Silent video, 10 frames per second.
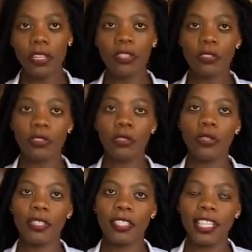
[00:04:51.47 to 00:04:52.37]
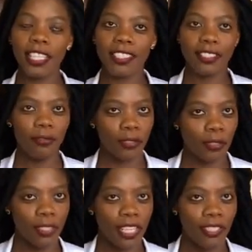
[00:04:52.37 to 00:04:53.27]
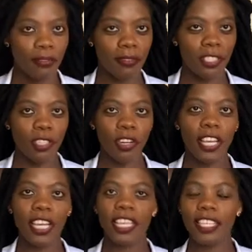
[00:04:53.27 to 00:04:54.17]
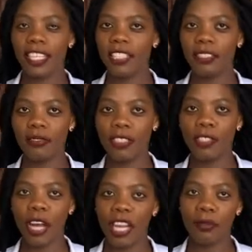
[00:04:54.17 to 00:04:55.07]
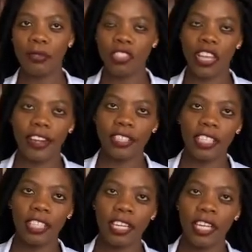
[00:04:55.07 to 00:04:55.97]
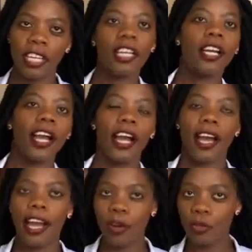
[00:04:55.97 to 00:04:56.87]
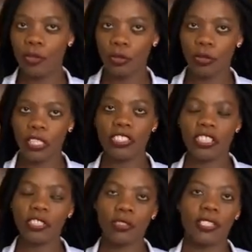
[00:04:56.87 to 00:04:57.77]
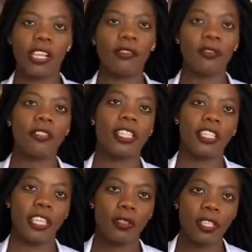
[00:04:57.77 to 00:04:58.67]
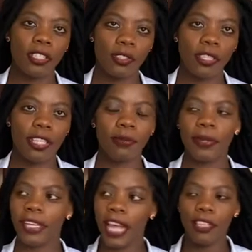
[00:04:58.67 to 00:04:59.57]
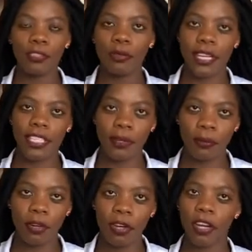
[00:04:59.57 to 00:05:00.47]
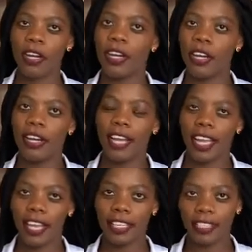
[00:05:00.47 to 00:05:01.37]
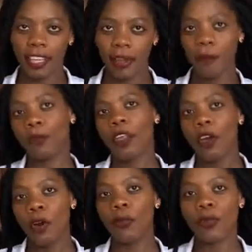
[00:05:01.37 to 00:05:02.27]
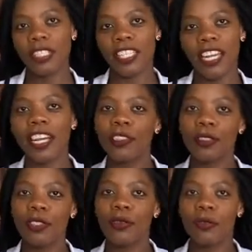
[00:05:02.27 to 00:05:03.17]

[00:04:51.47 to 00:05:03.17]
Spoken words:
So that's it for today's video. In the next video, I'll be sharing how to inject yourself using the insulin pen. I'll do a demo and hope to interact with you.